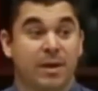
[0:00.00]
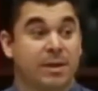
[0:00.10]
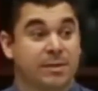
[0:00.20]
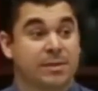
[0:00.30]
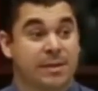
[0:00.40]
It
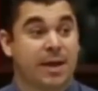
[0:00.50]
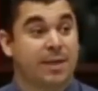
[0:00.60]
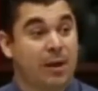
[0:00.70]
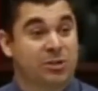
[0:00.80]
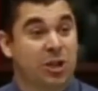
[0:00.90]
doesn't say
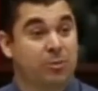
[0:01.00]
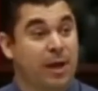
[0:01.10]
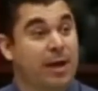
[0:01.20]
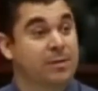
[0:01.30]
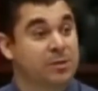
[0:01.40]
thou shalt
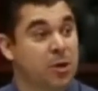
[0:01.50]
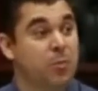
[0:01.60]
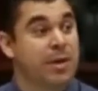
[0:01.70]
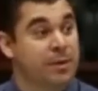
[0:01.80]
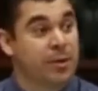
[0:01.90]
not, so
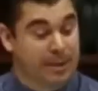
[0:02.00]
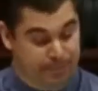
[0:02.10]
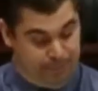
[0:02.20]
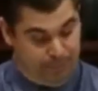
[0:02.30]
we can do it.